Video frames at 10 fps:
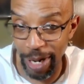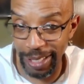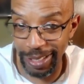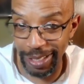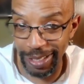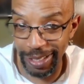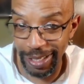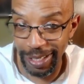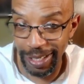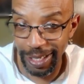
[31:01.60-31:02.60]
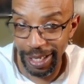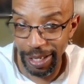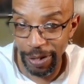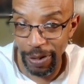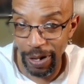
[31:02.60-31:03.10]
watching
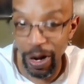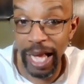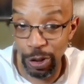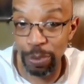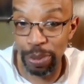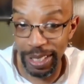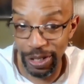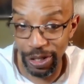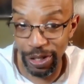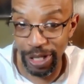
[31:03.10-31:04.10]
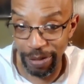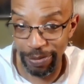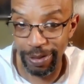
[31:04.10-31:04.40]
has you policing yourself.